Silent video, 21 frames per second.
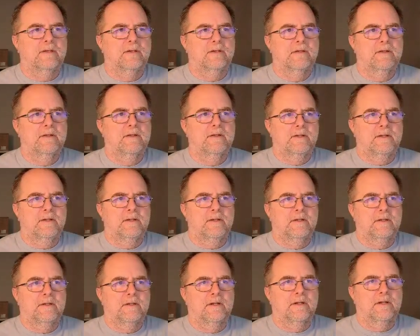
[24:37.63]
that we just
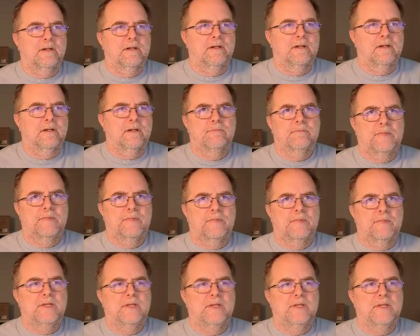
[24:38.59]
recorded. And this would be the
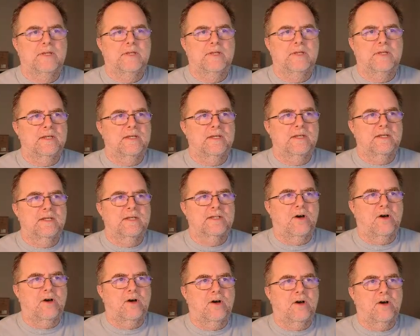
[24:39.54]
case if there was
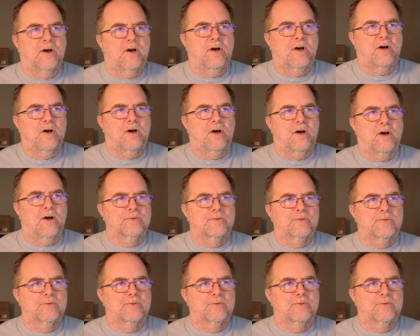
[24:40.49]
other cars,